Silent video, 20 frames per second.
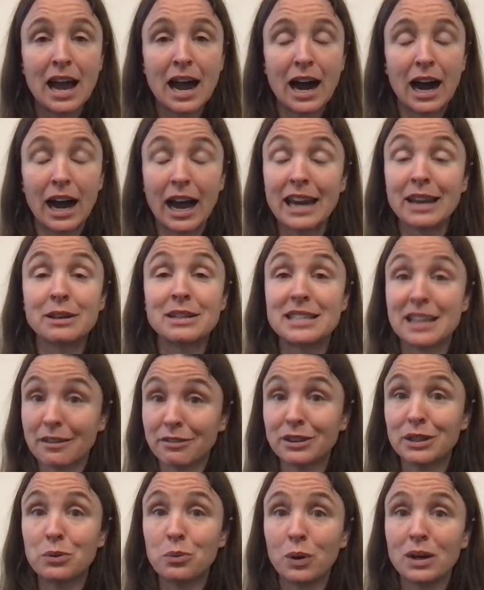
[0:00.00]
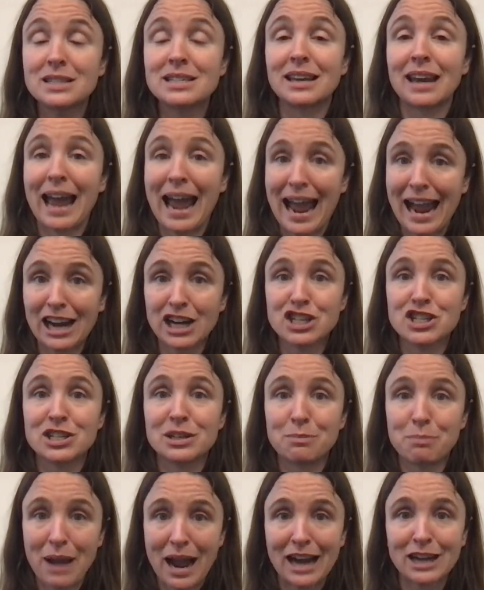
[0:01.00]
and it definitely was an
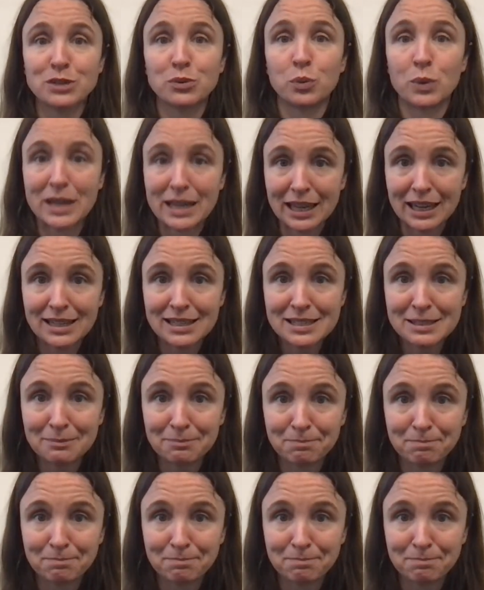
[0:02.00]
action-packed weekend.